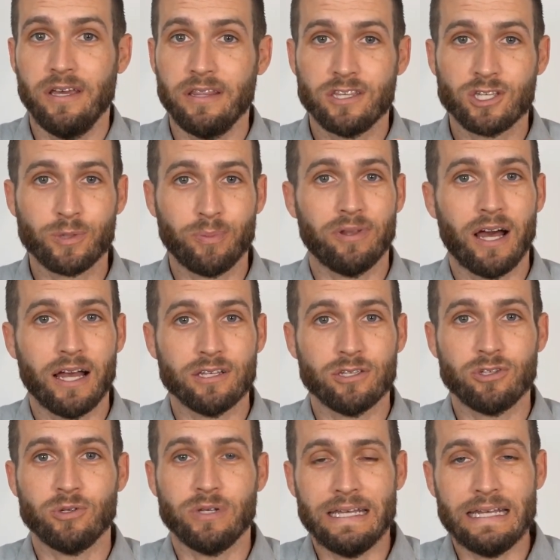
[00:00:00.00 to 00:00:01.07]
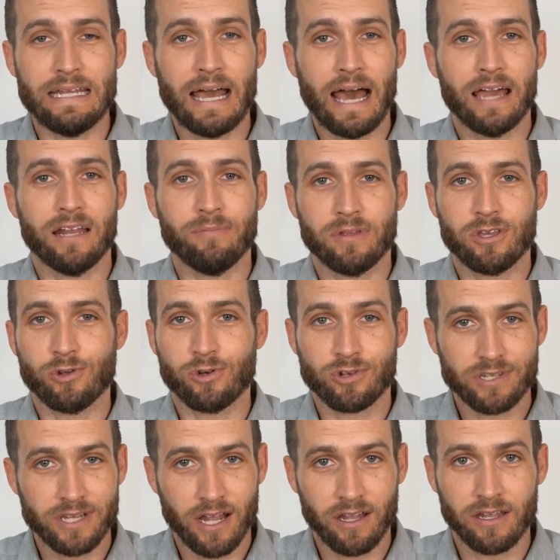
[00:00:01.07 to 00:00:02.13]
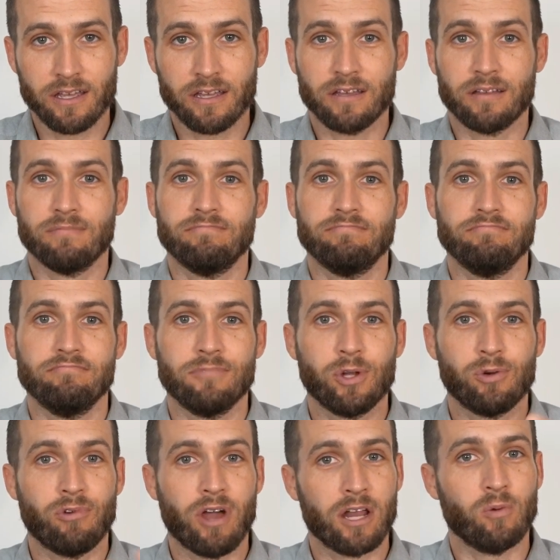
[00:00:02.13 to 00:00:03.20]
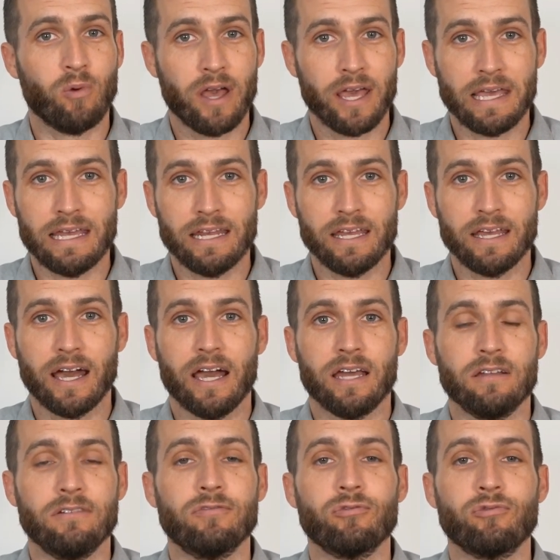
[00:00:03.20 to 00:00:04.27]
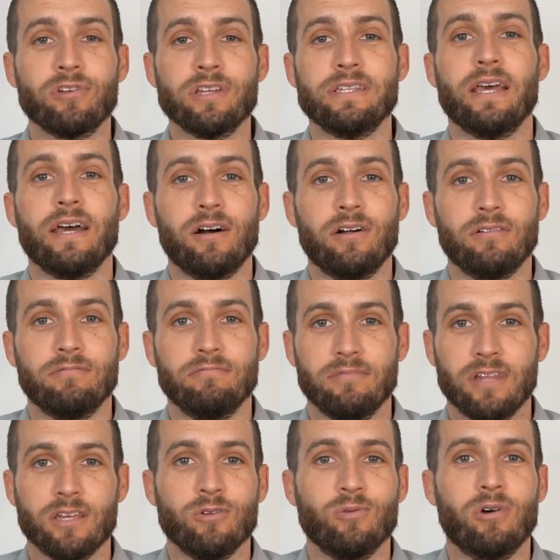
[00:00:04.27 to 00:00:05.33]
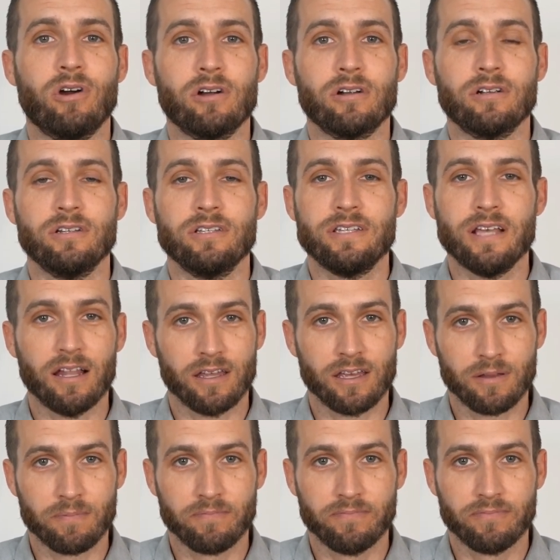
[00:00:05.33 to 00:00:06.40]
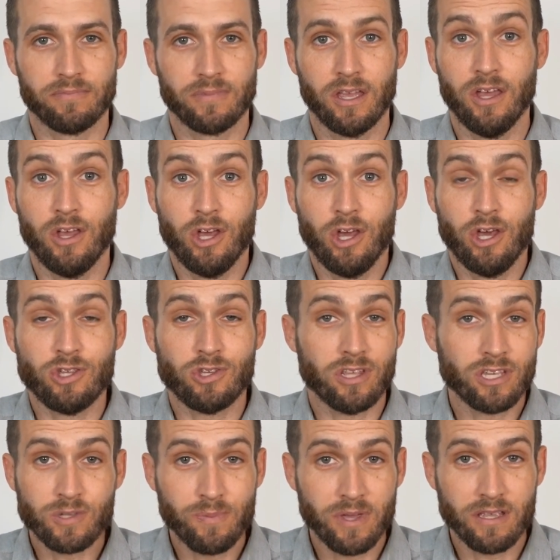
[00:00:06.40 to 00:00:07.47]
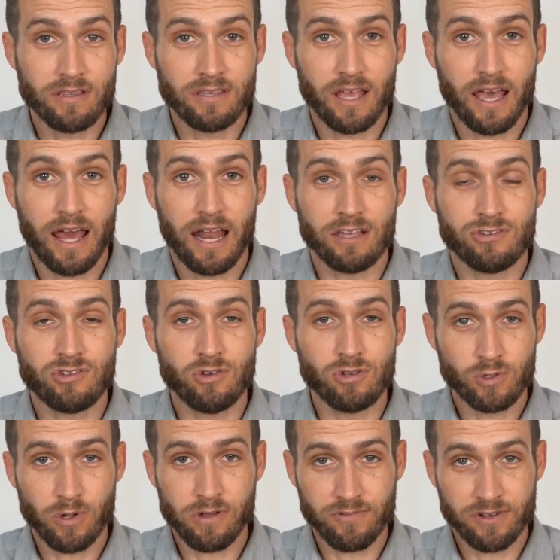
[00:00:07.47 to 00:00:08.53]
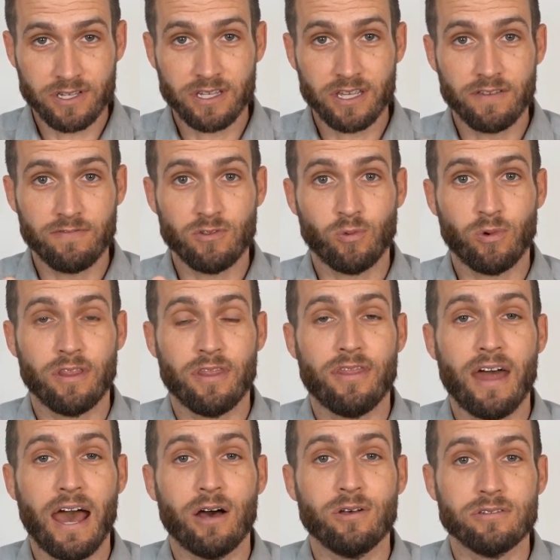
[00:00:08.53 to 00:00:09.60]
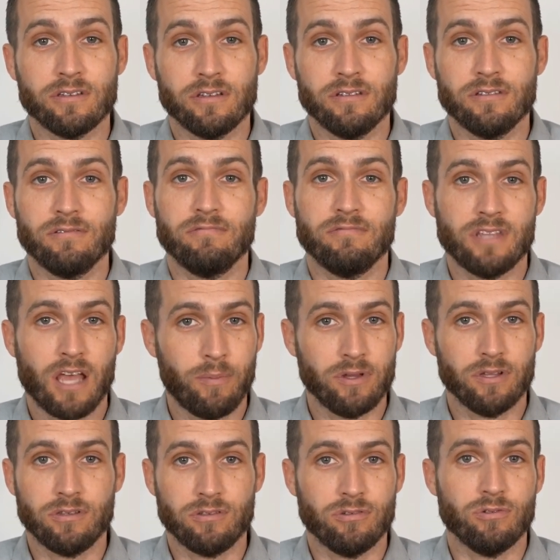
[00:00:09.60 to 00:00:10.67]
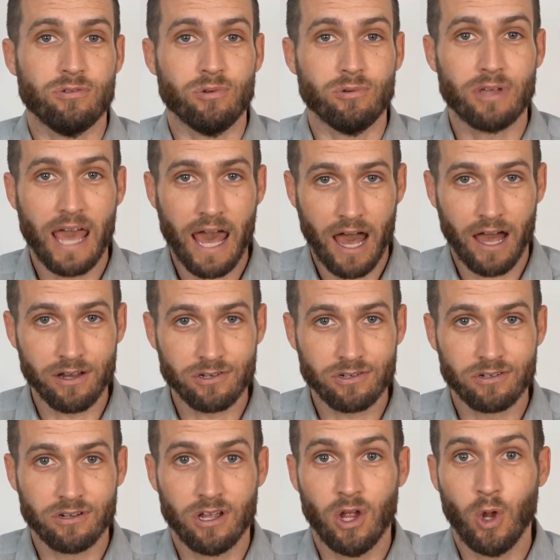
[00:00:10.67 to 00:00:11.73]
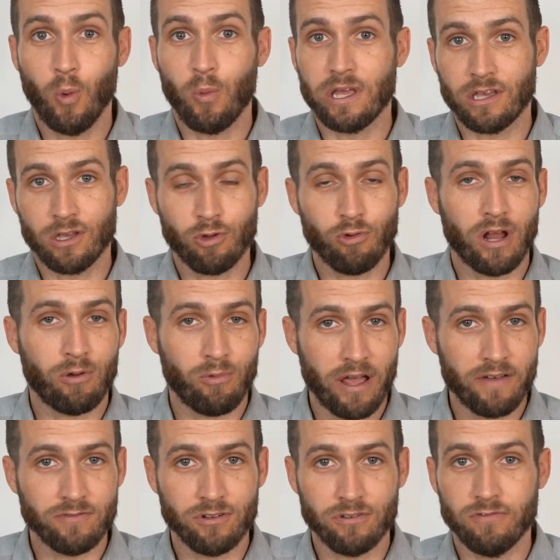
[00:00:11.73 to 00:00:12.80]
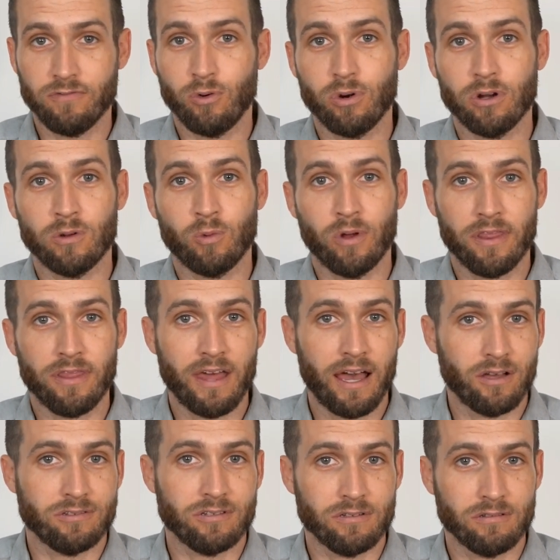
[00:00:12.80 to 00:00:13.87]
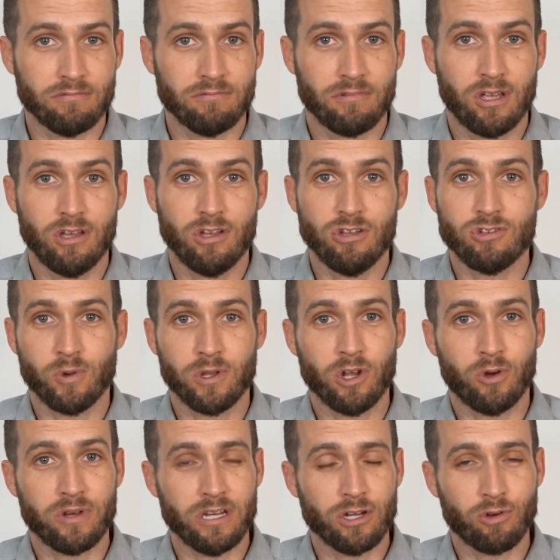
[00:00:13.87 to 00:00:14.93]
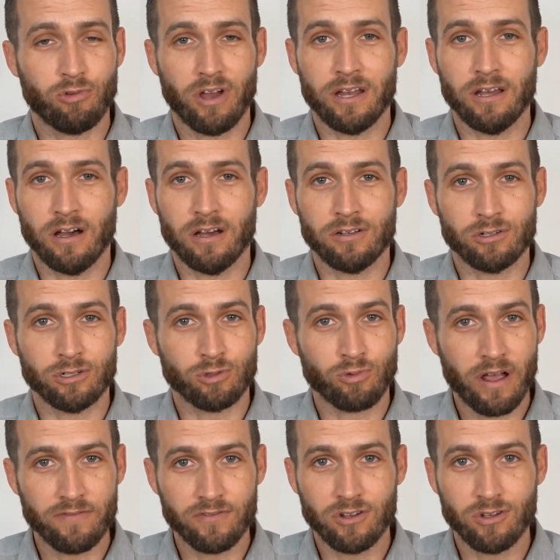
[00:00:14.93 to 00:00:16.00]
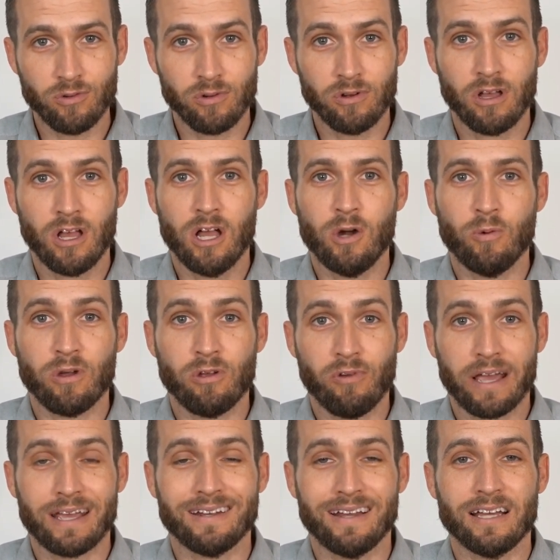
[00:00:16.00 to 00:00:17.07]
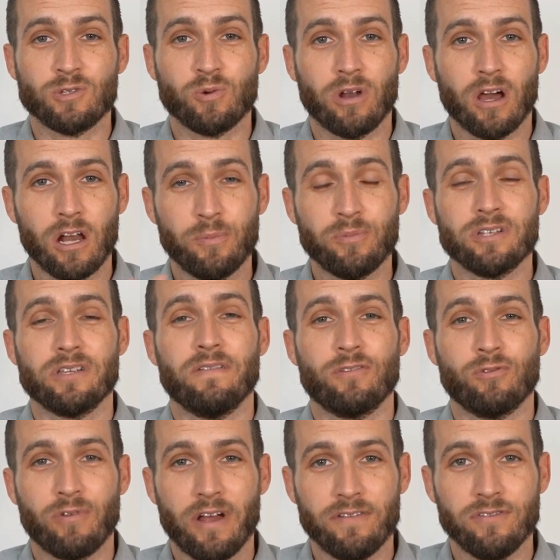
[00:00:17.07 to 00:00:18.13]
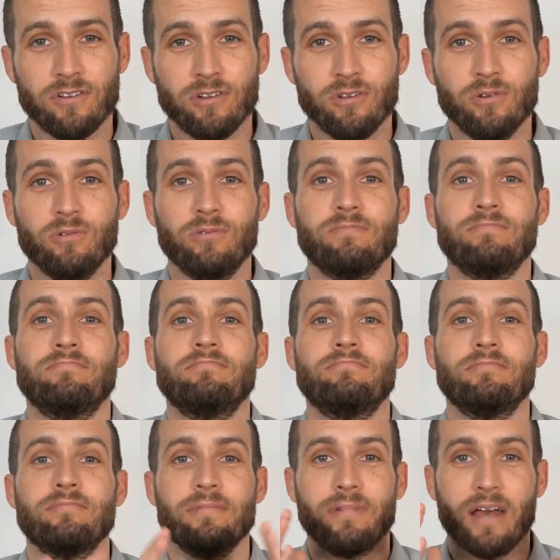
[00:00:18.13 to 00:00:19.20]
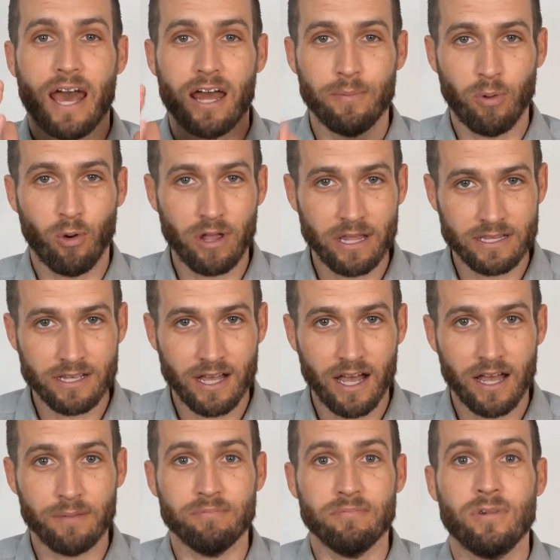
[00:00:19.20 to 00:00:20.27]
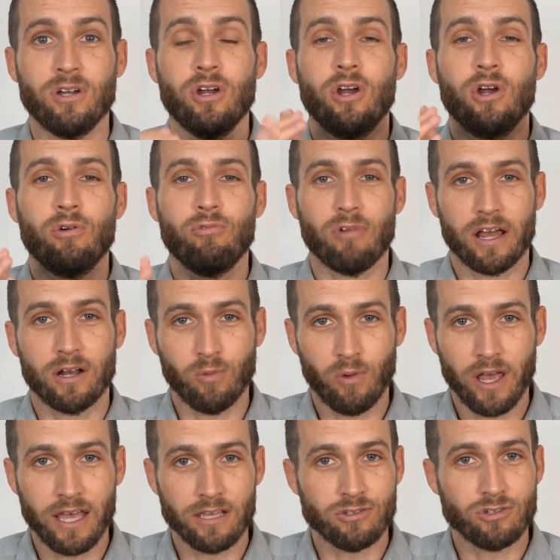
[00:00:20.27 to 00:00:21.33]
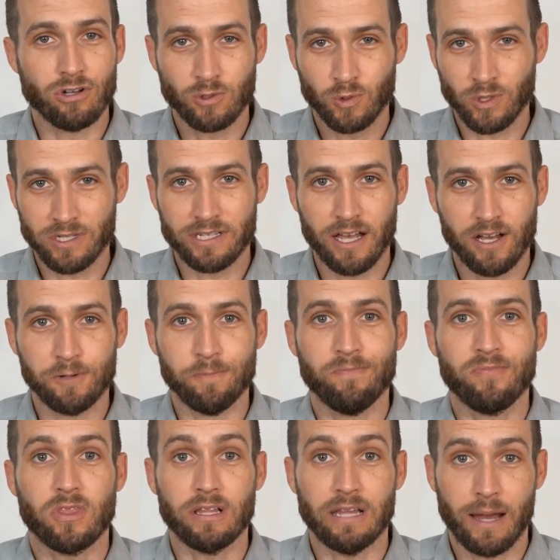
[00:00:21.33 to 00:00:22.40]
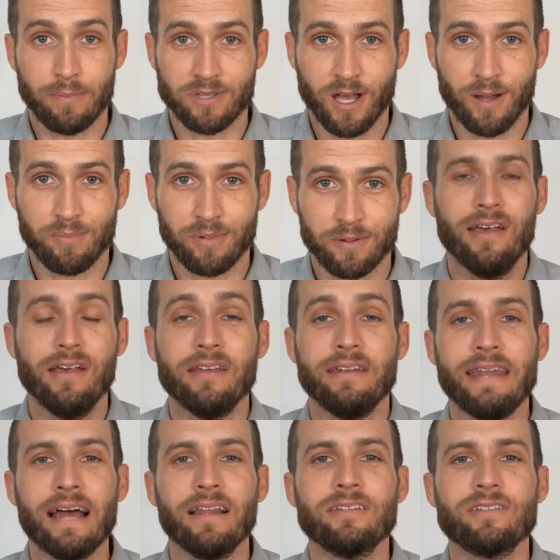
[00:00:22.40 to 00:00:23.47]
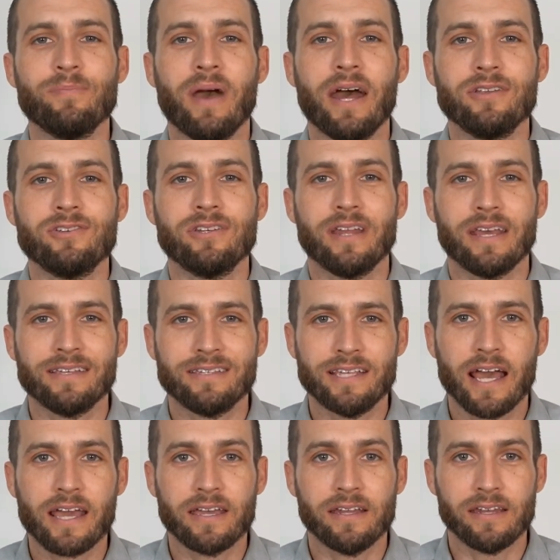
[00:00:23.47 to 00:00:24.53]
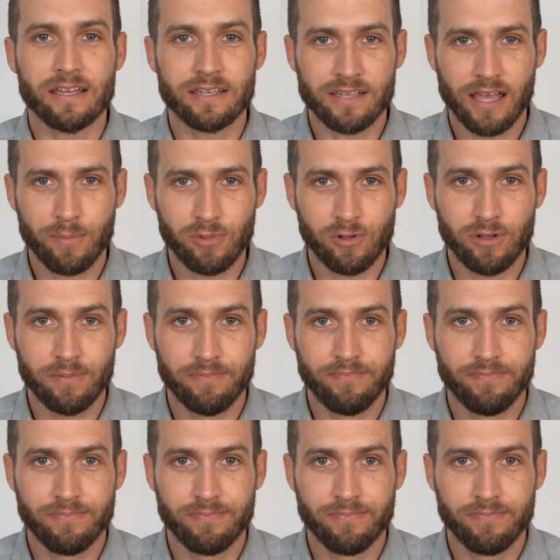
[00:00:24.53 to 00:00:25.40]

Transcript: This applies to any item that you're selling right away, any kind of retail that you are selling. So this means that as soon as we receive the 1,000 debit to cash, we can credit revenue for 1,000. So we don't need to credit unearned revenue. We recognize 100% of the revenue at a point in time right away as soon as we sell the laptop. Now let's imagine a second example.